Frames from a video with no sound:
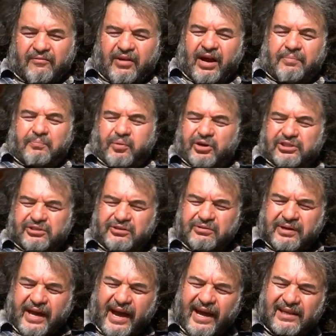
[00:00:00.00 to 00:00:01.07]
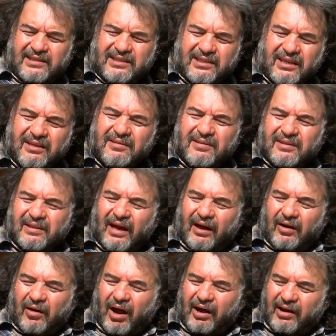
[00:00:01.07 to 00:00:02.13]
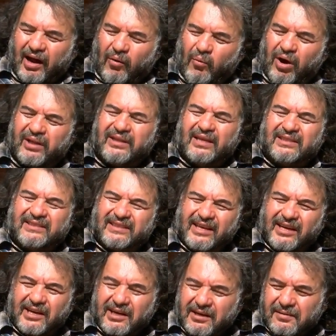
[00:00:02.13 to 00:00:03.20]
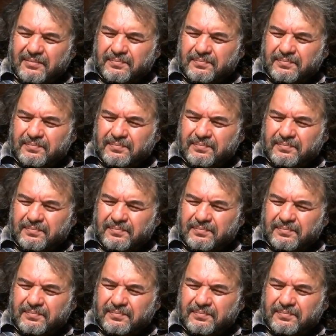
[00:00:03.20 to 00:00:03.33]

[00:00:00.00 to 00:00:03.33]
I've got personal cats that I got one that's sick.